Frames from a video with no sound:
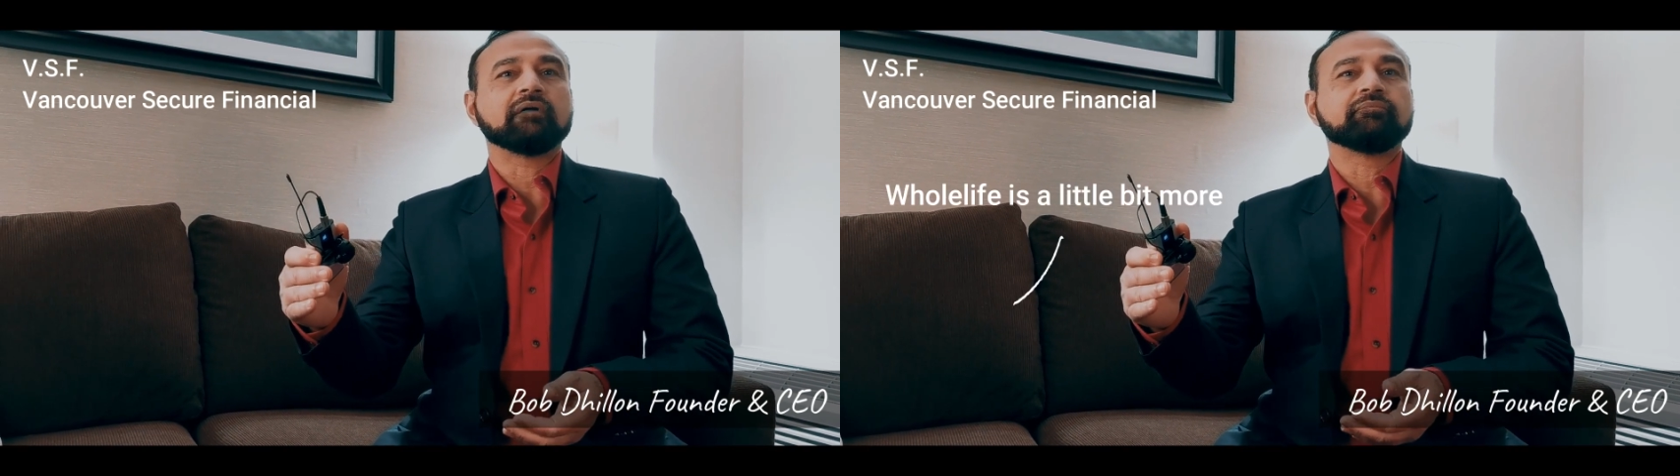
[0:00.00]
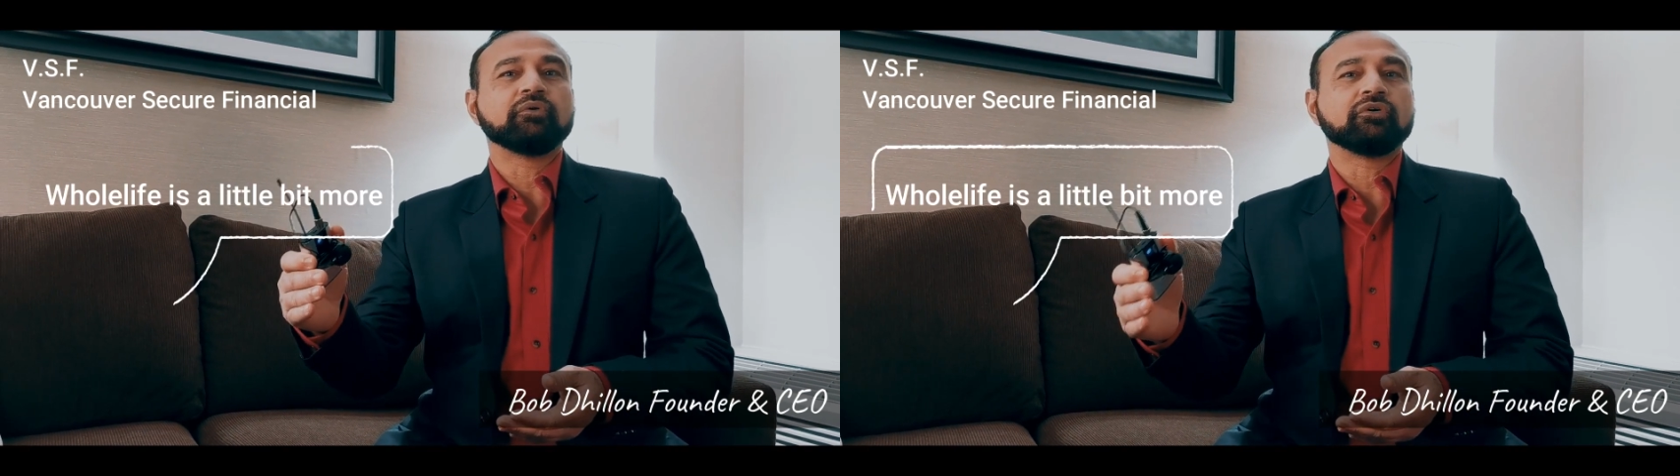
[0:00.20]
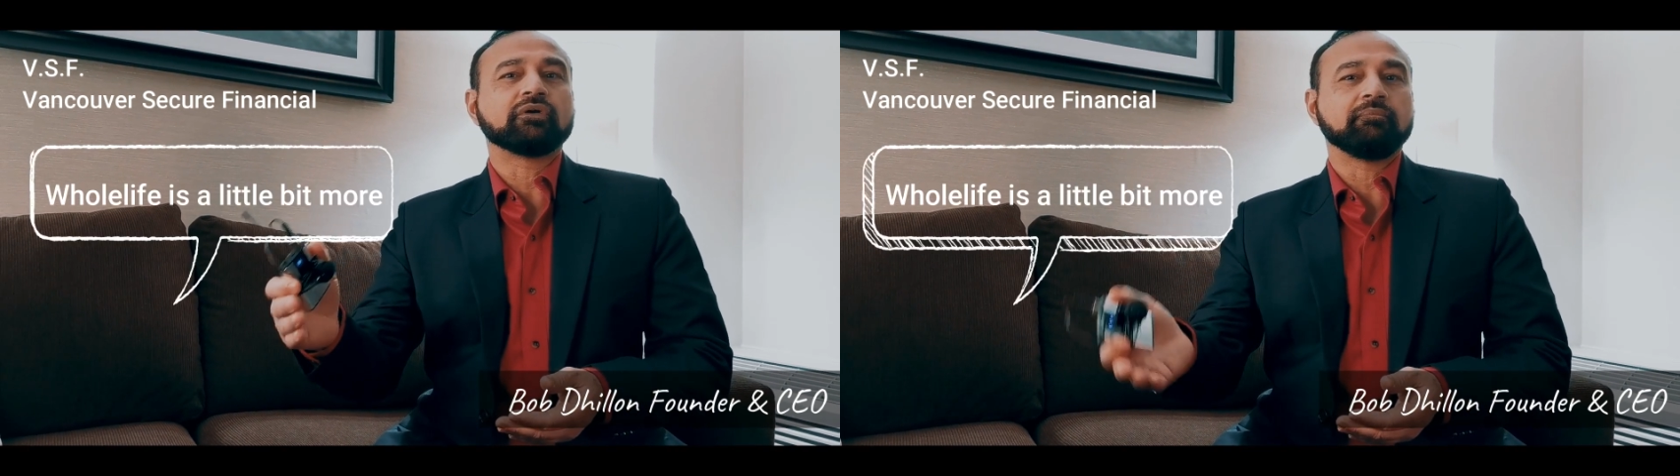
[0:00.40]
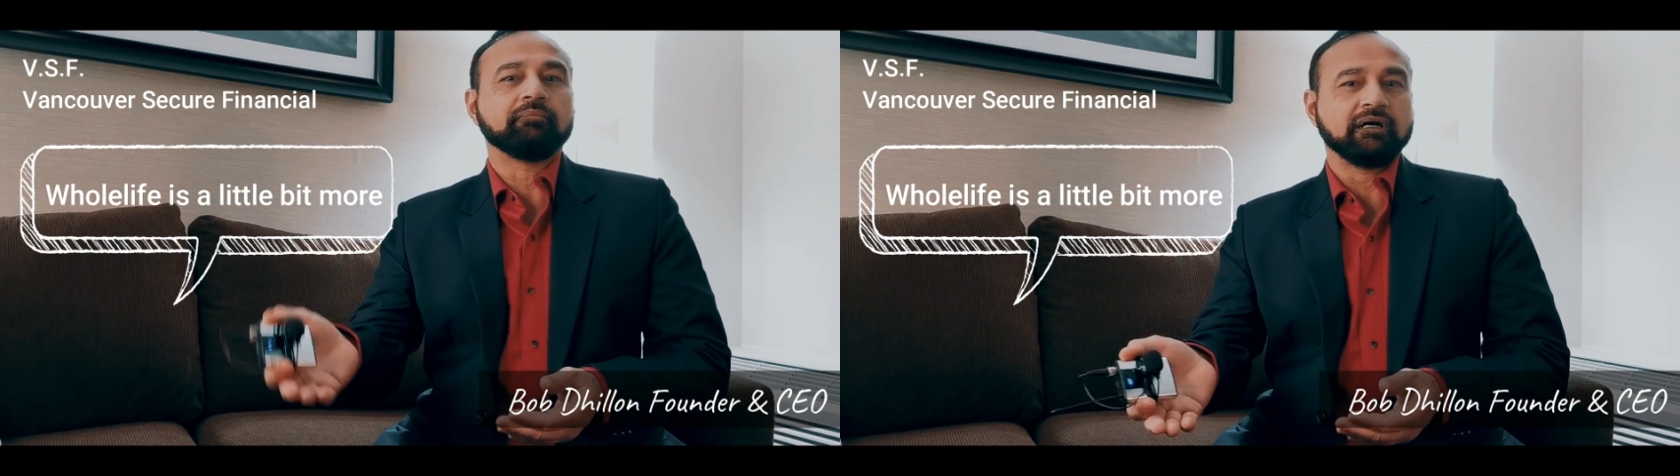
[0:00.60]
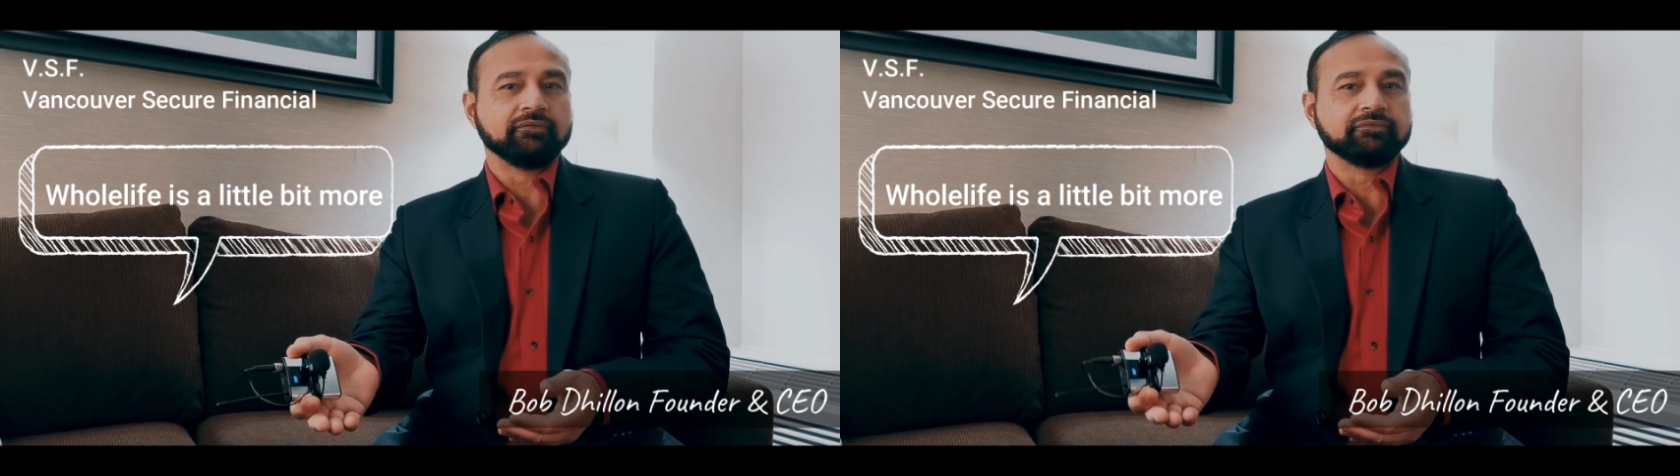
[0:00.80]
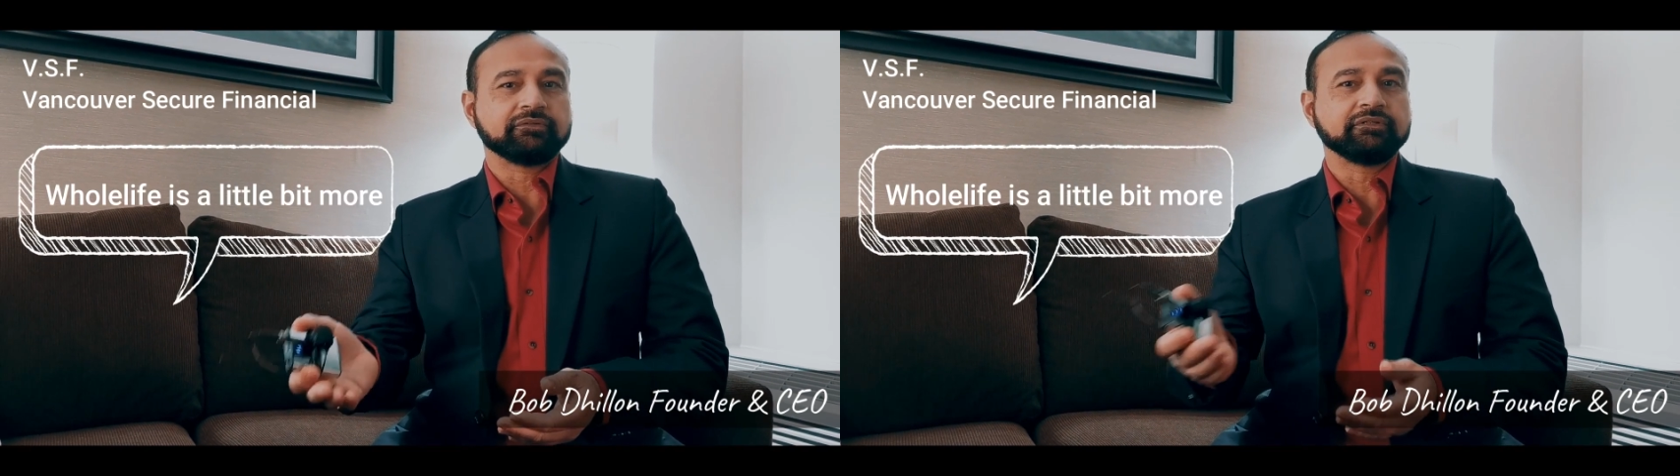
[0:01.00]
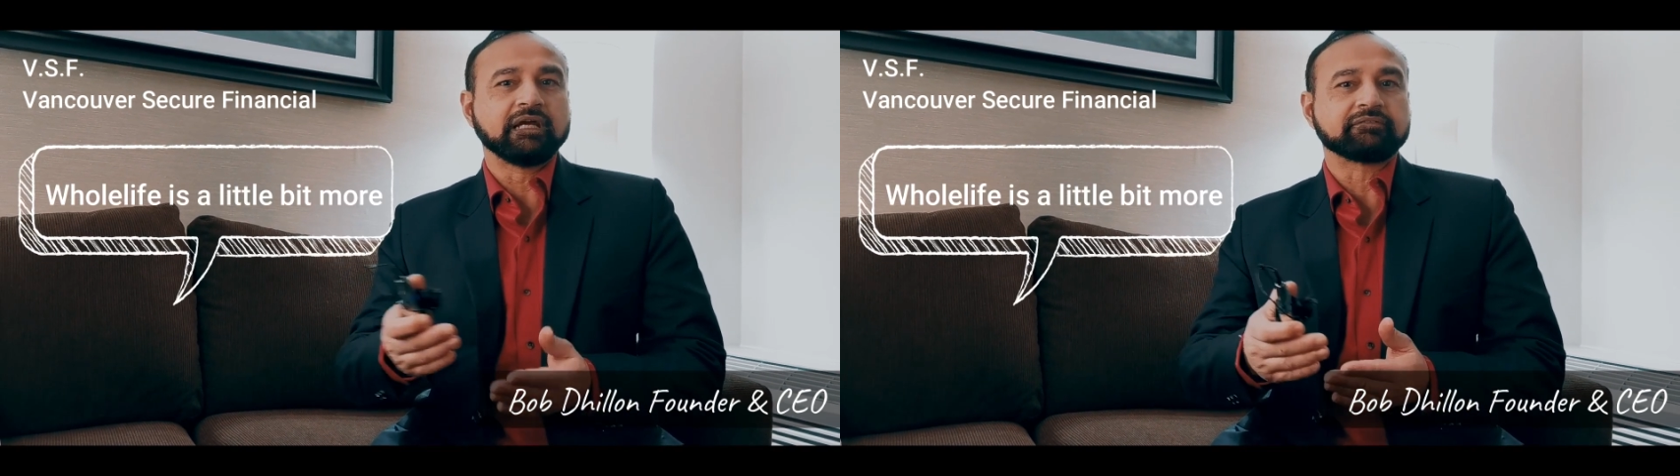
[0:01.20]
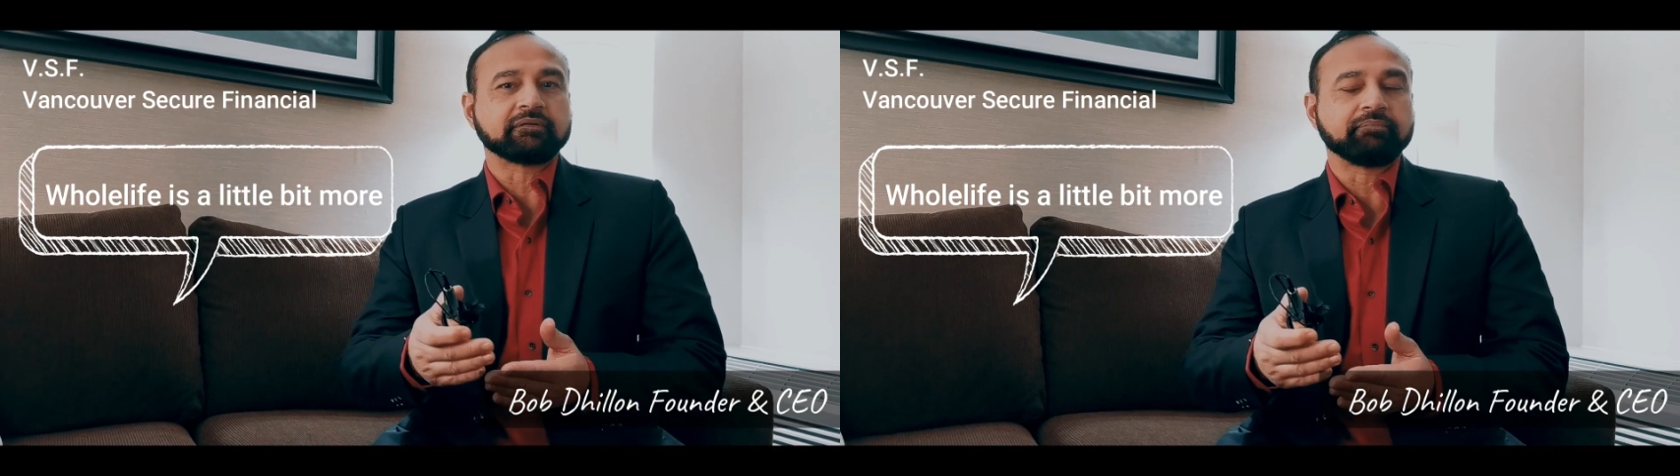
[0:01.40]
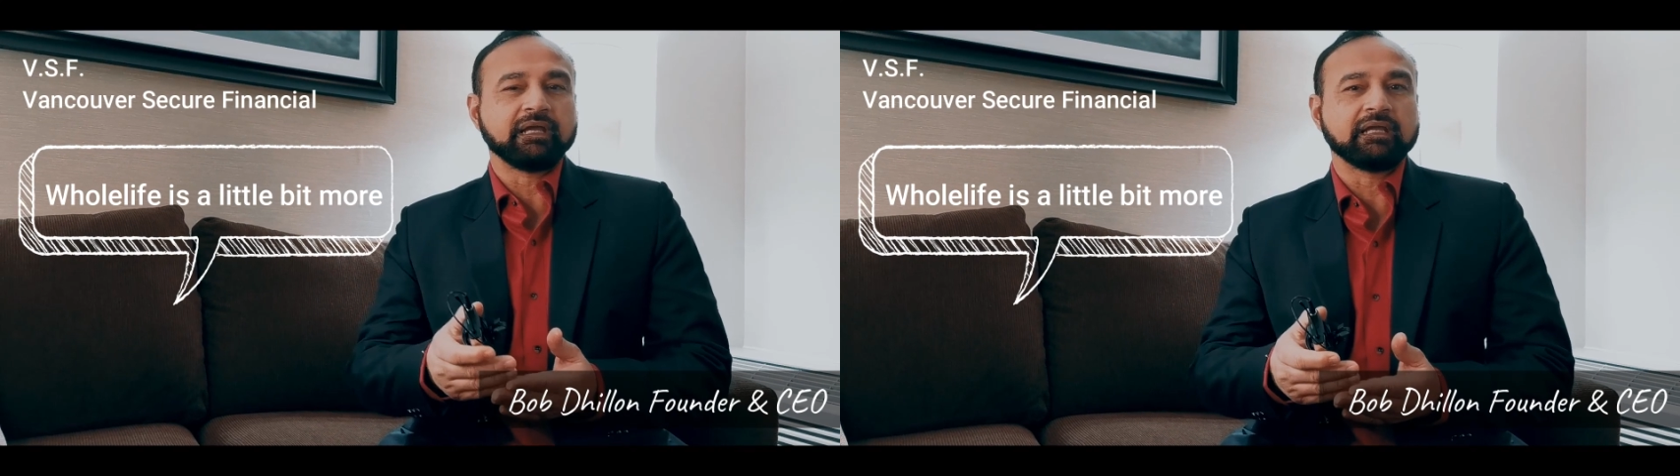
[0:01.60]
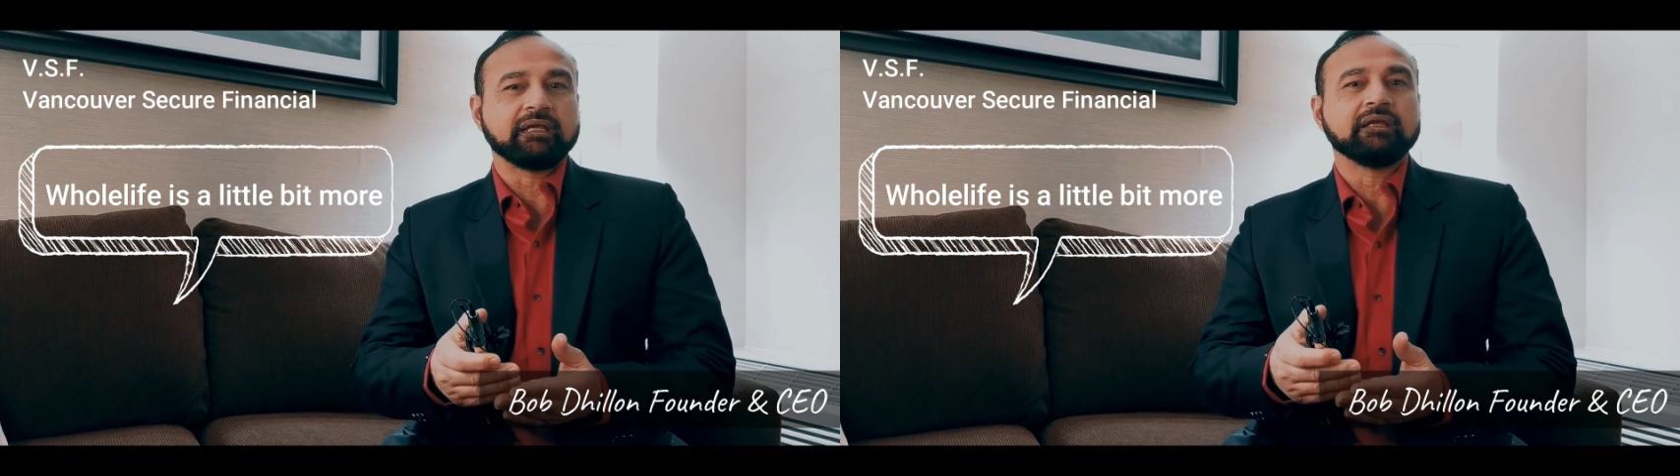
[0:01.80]
more amount you have to
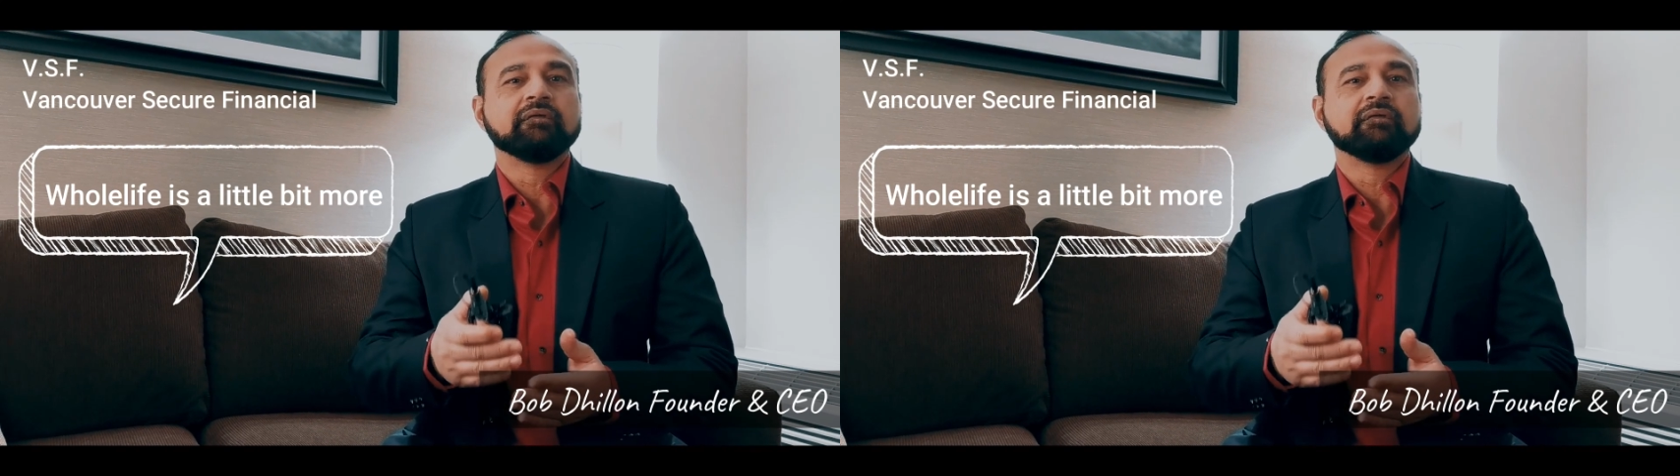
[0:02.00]
pay